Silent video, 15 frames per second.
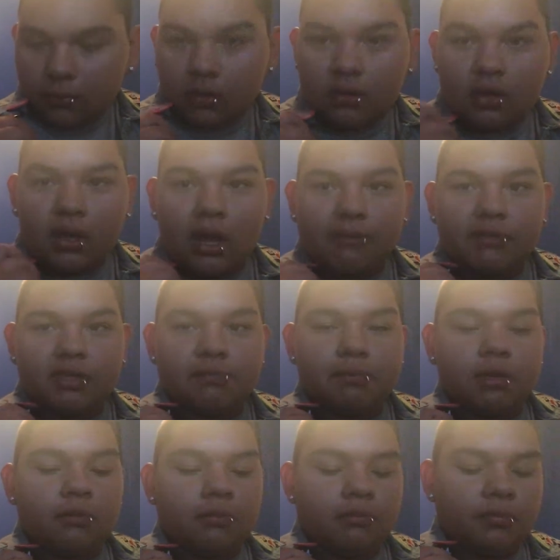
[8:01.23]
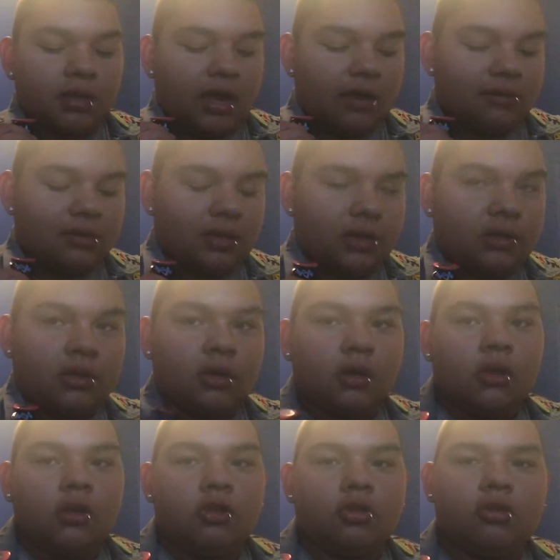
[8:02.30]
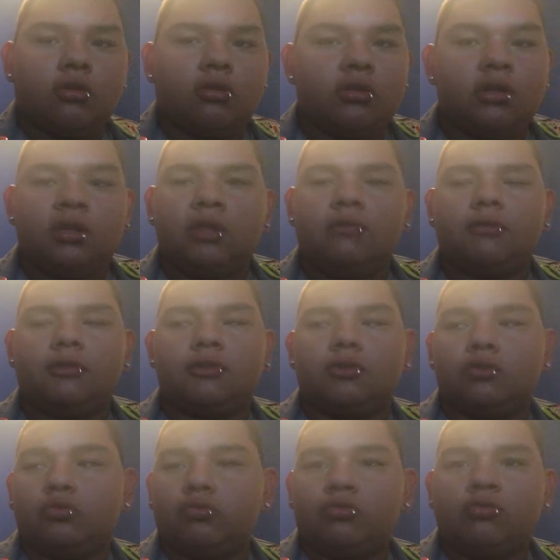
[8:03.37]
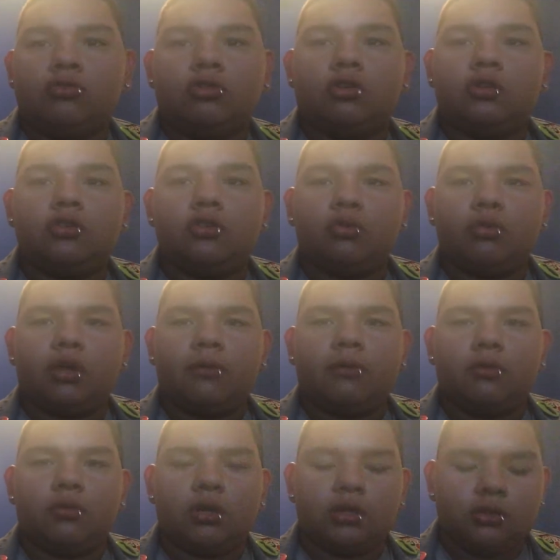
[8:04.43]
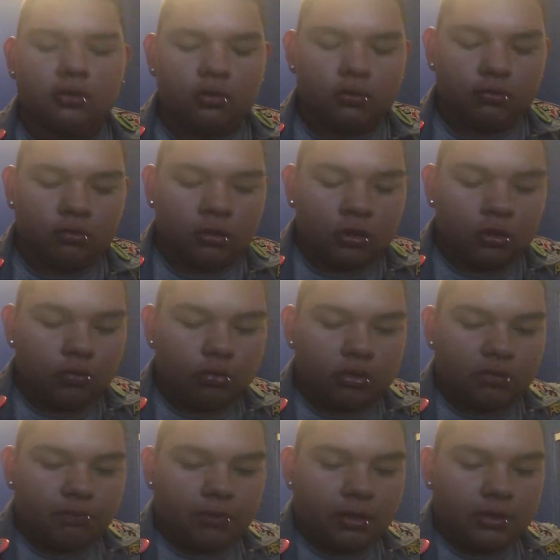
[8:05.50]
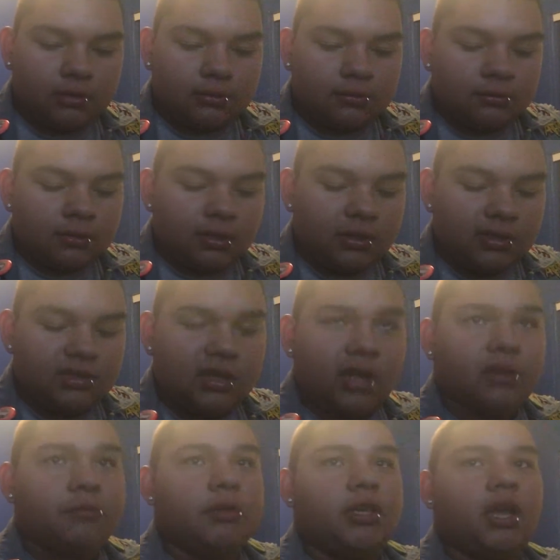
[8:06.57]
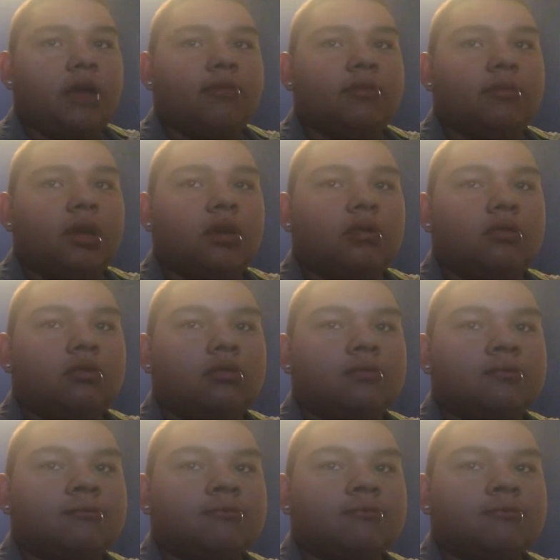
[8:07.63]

You gotta have this pin. You gotta like, you can do whatever you want to do with your pins. It doesn't have to be heavy metal.